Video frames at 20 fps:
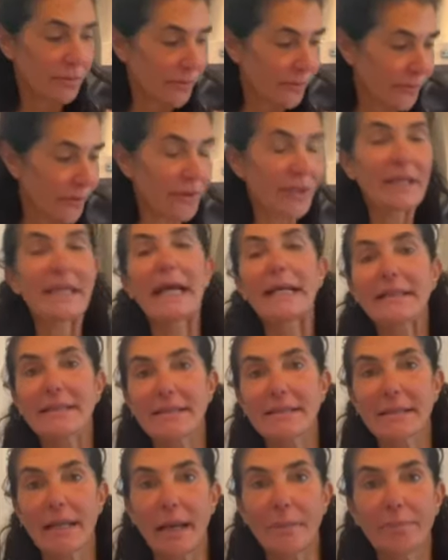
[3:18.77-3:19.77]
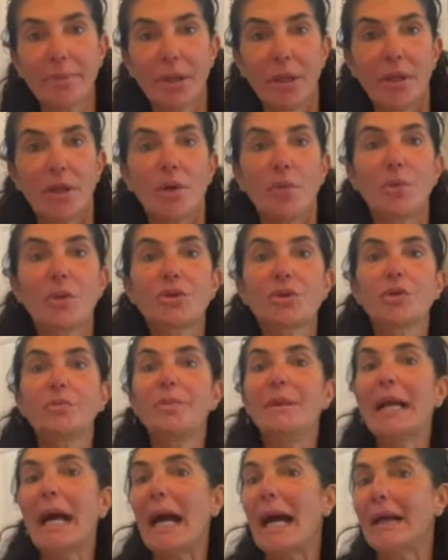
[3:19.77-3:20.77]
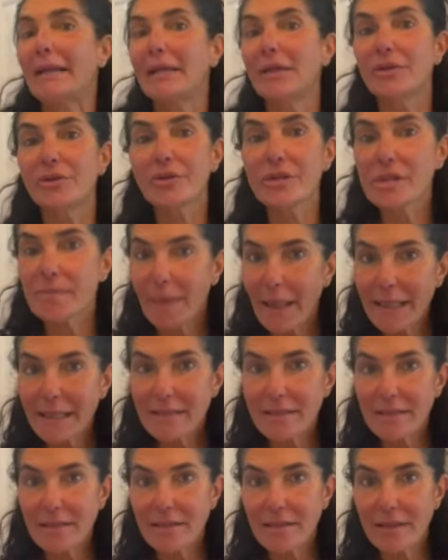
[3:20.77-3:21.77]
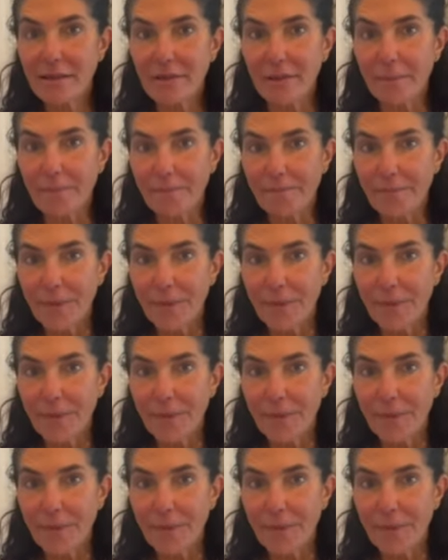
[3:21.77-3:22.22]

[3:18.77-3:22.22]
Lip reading: for the next step, which would be adding your spices to them.